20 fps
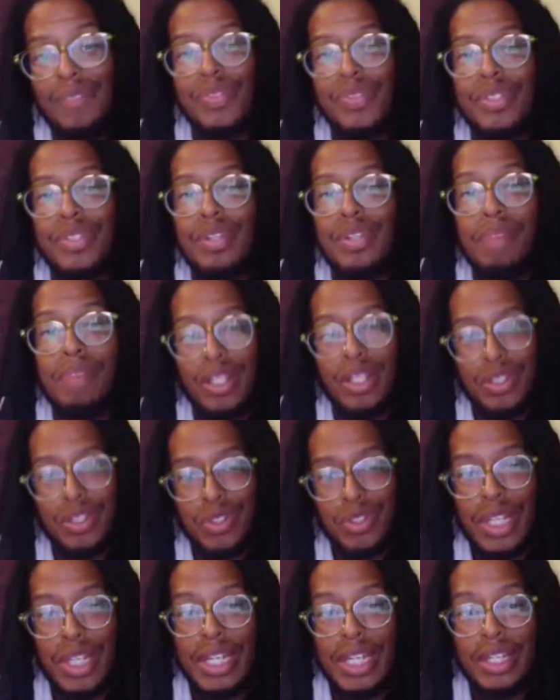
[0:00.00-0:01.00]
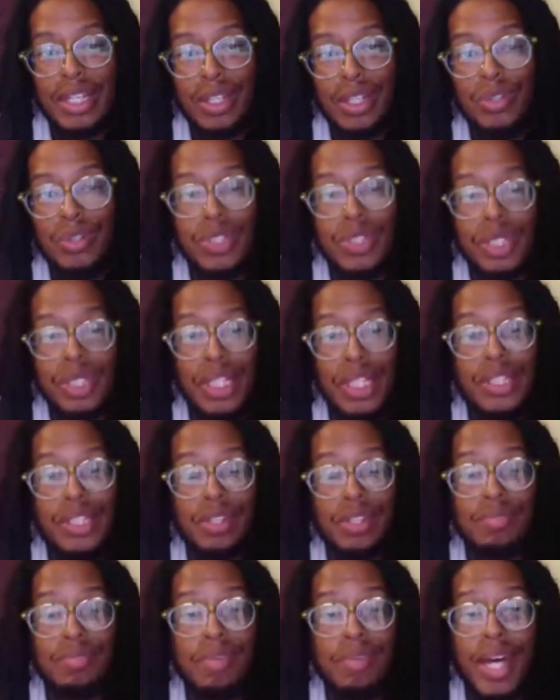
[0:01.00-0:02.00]
to make sure that those needs
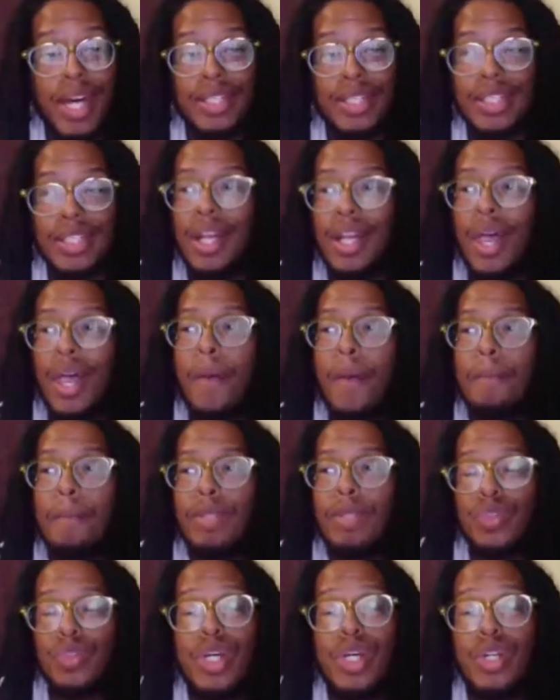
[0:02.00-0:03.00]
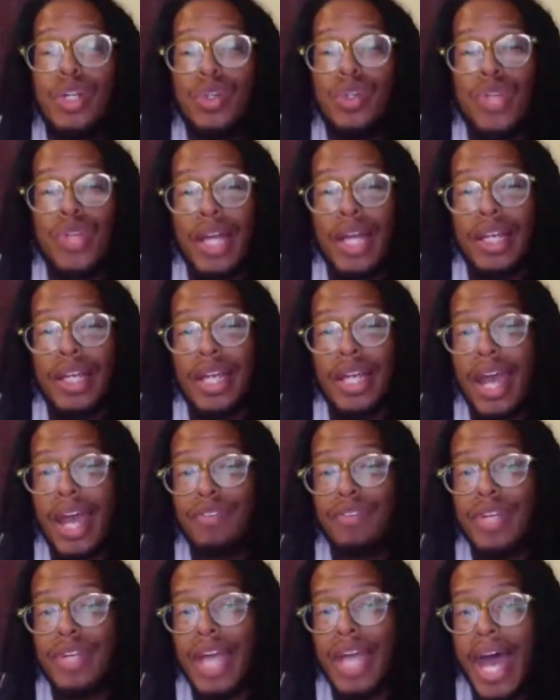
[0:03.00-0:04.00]
are met. But you can do that in
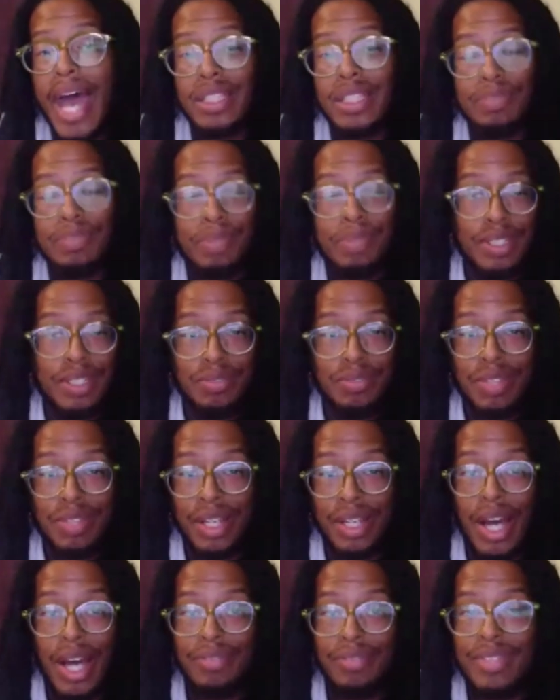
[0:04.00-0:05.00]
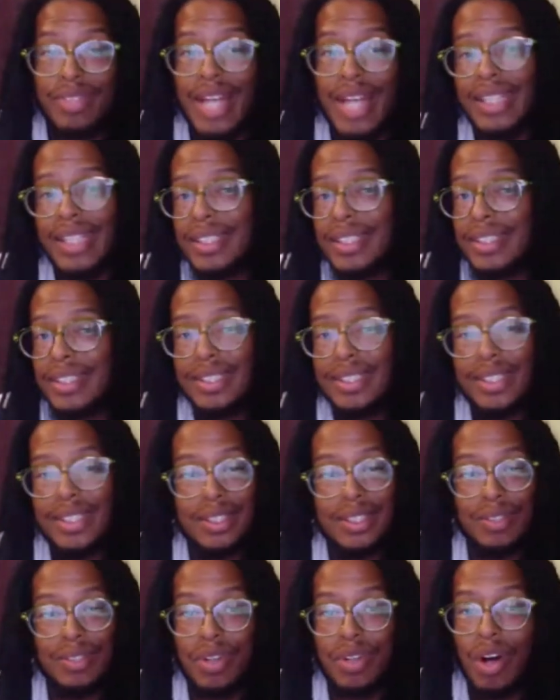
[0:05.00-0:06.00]
every aspect of your life, not just a sense
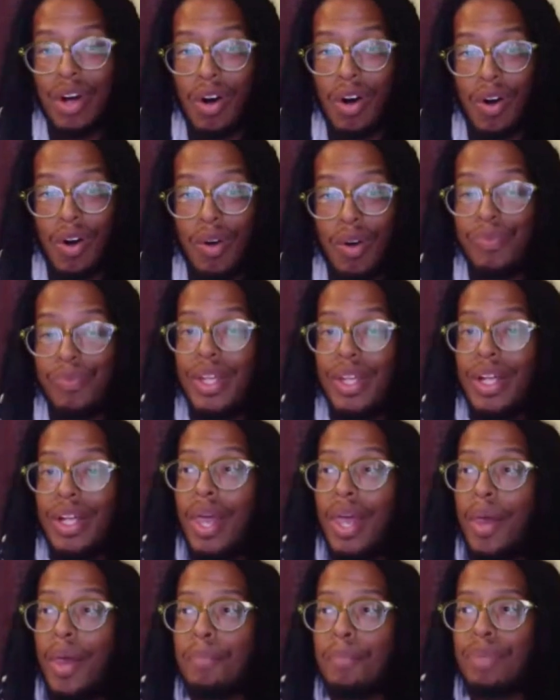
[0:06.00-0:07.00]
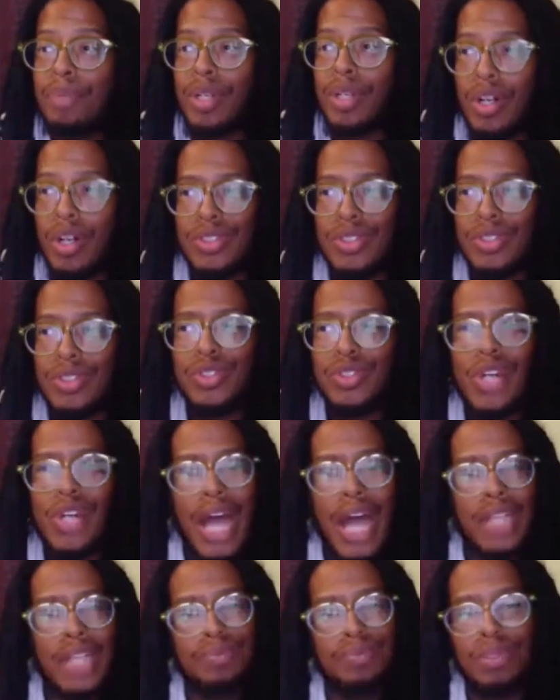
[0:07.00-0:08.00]
of calm, but also
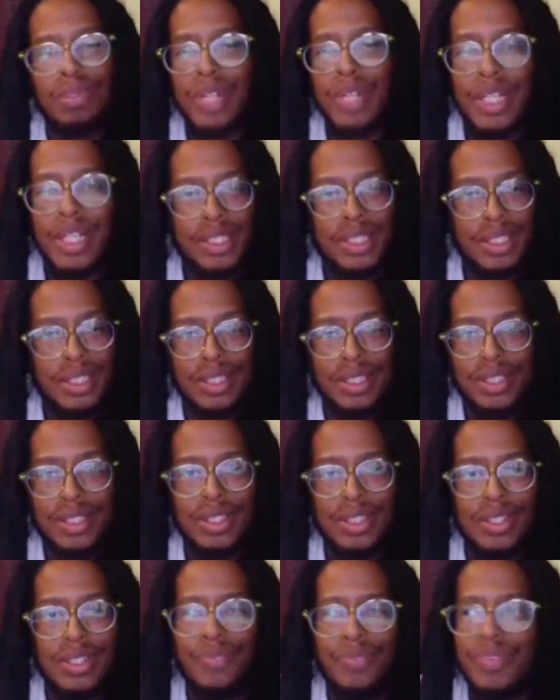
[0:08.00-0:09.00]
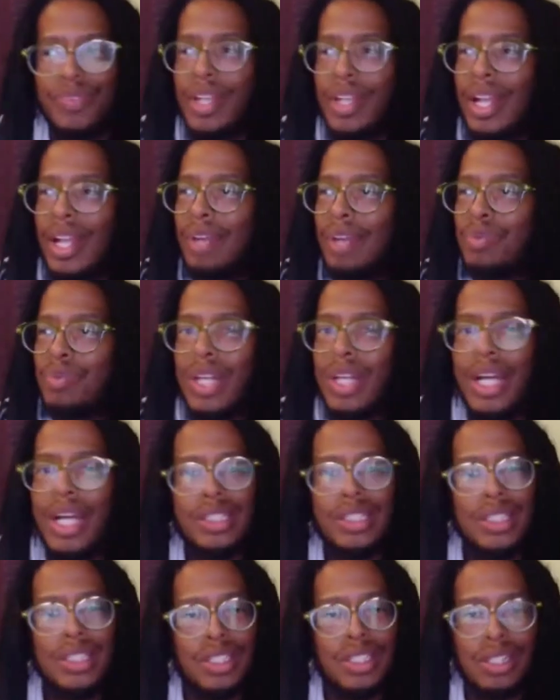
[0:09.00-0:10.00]
your aspirations,
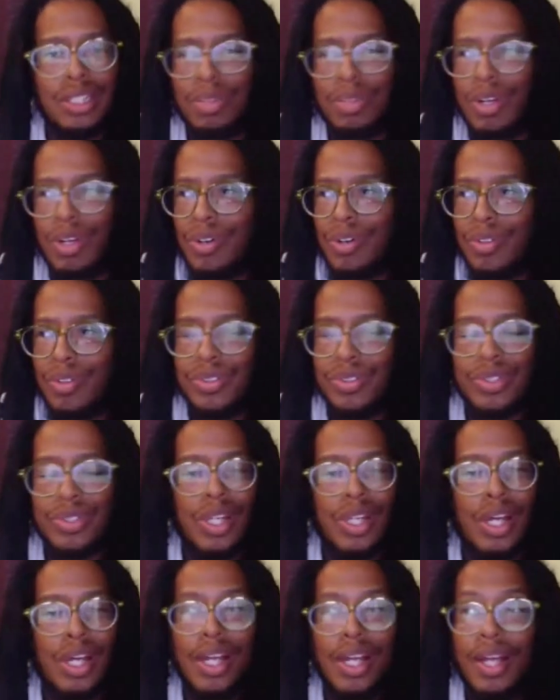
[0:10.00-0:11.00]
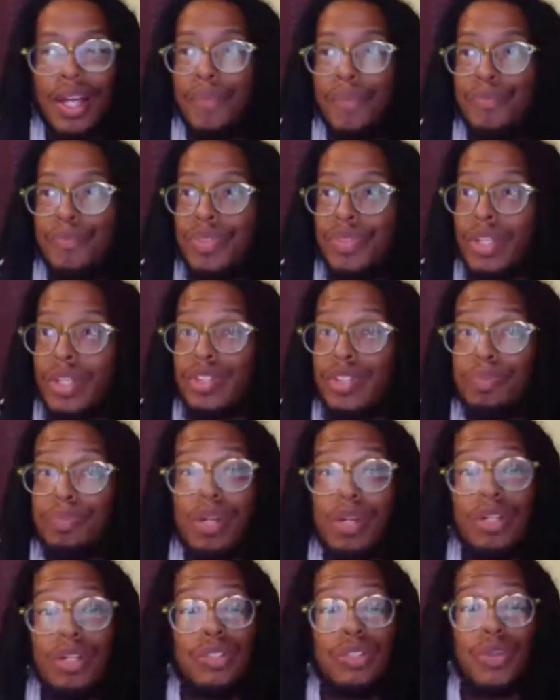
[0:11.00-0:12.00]
relationship goals,
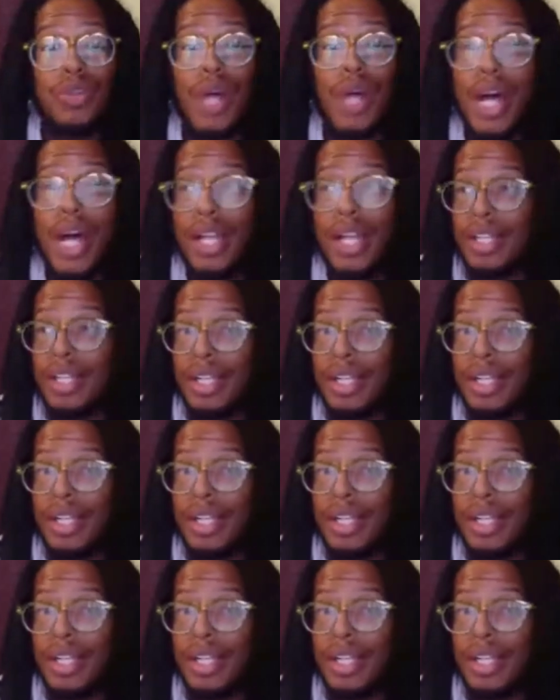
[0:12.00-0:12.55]
spirituality,